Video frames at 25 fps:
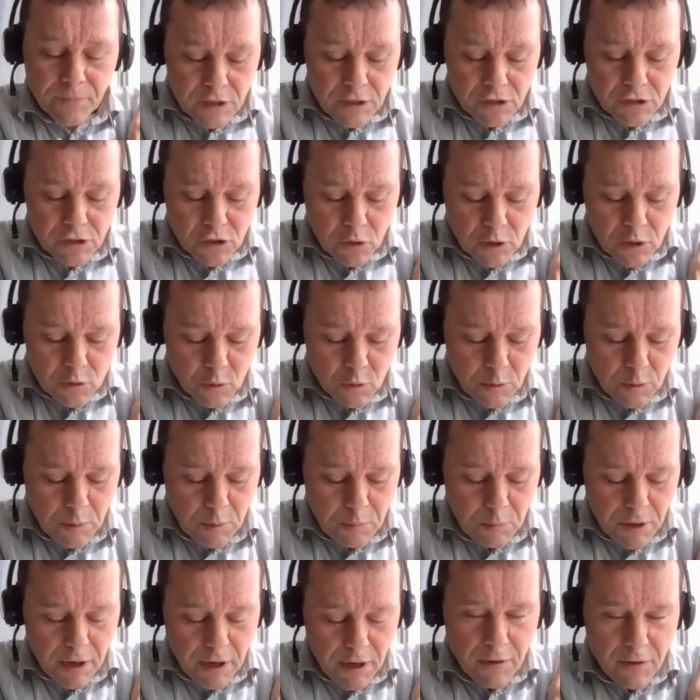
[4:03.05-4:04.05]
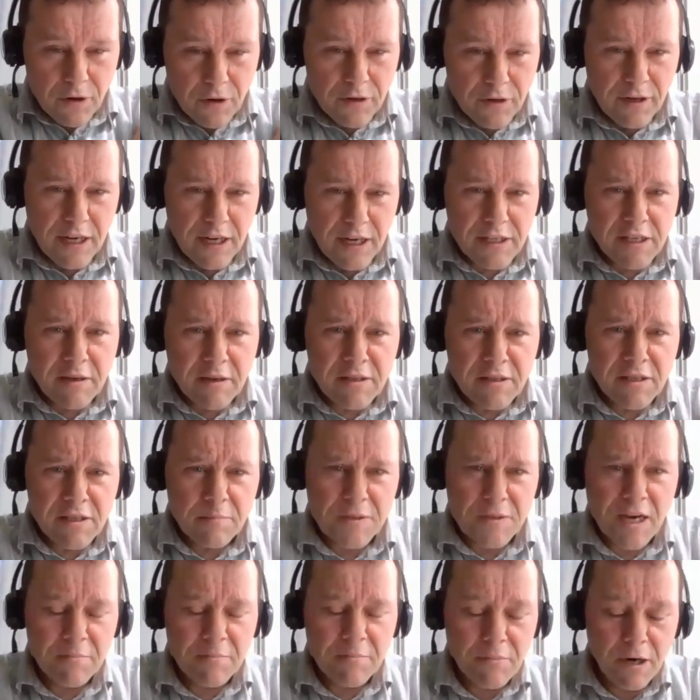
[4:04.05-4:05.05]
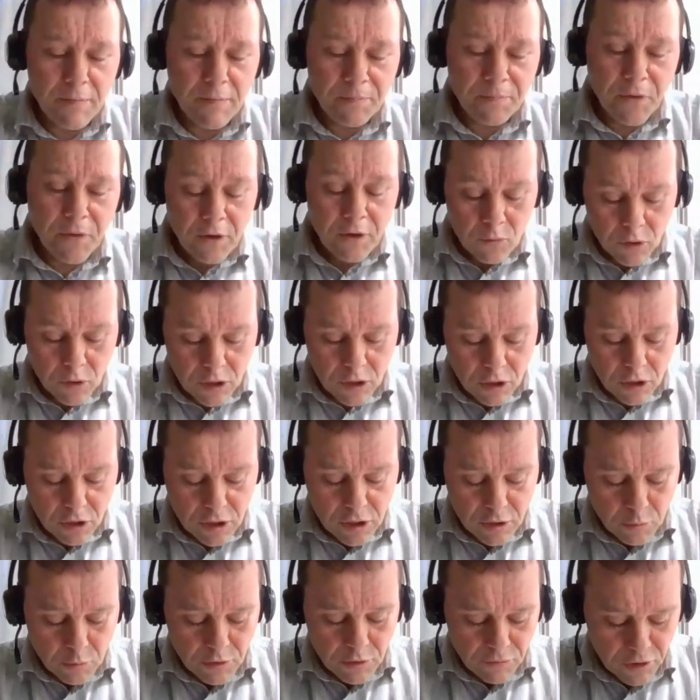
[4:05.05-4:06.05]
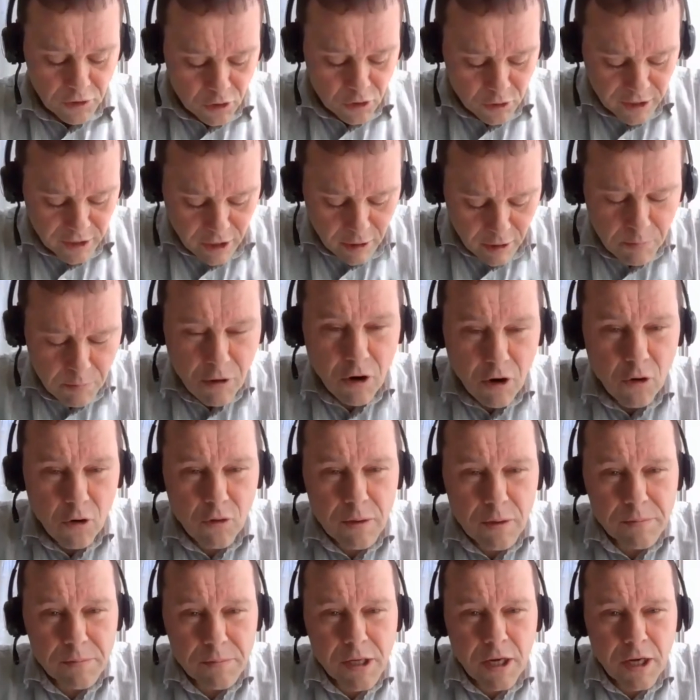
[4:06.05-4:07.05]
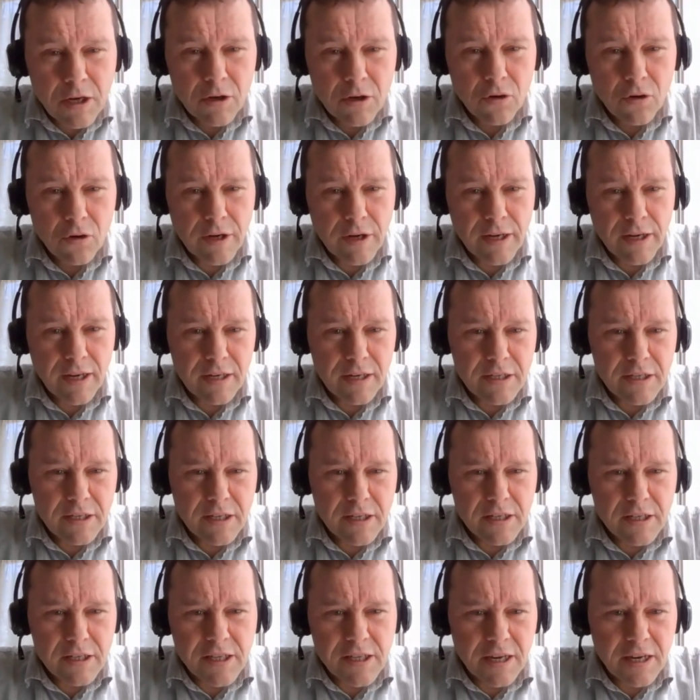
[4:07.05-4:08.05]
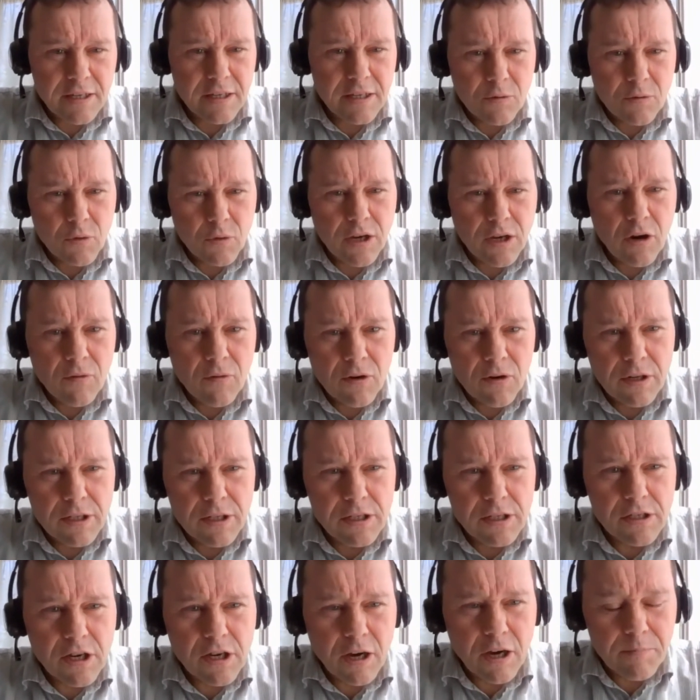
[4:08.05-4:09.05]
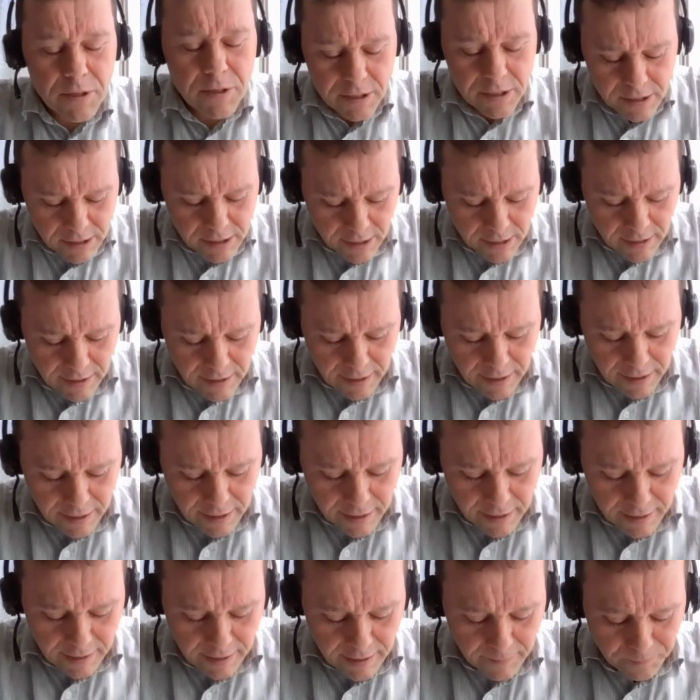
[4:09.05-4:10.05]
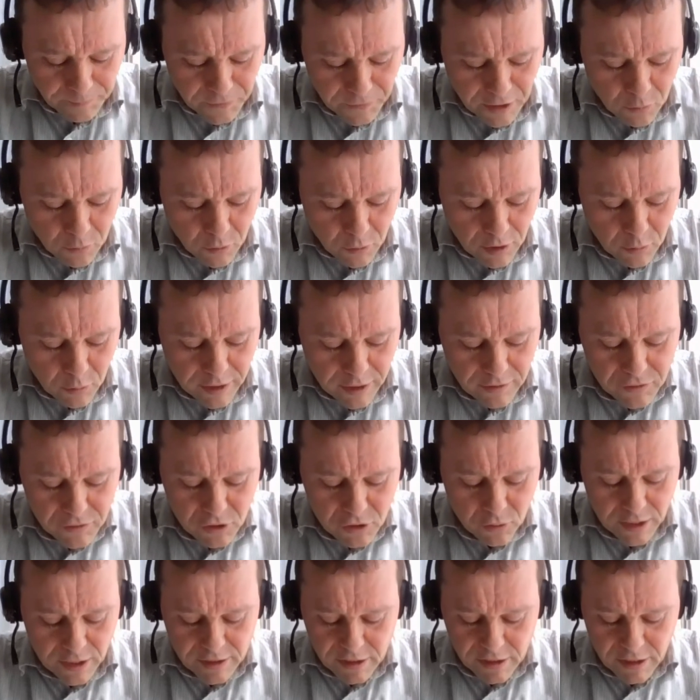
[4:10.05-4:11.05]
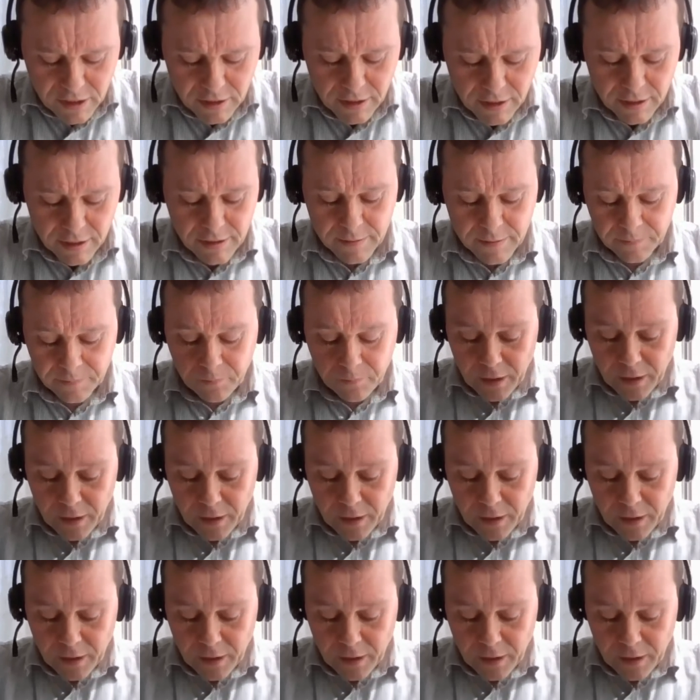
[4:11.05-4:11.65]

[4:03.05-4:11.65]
So as we prepare for next September, we're currently reviewing our programs, looking at the extent that we cover these topics and where we have strengths in these.